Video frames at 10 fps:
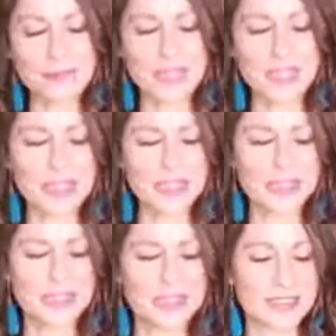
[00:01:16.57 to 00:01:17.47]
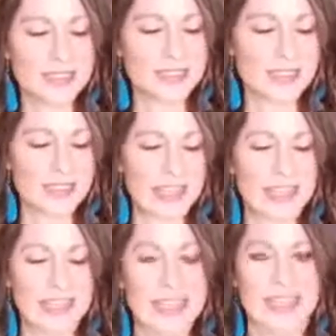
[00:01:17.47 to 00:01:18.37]
because
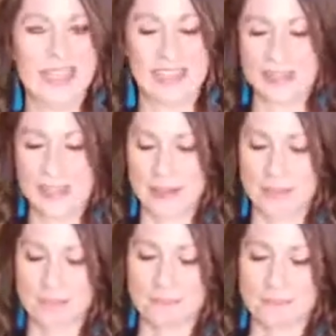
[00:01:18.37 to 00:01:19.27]
I